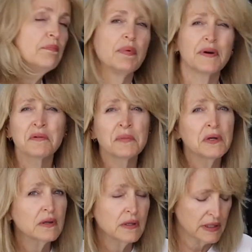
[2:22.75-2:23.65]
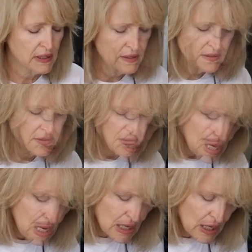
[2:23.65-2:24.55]
buttermilk, I guess.
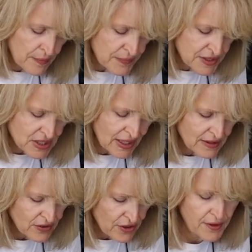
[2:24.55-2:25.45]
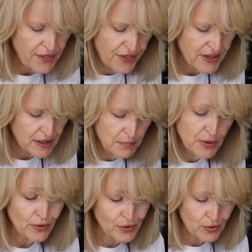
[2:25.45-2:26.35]
It's kind of a thick
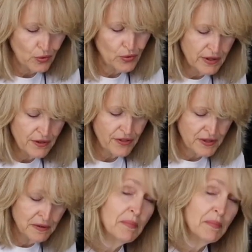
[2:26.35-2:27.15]
milk or a thin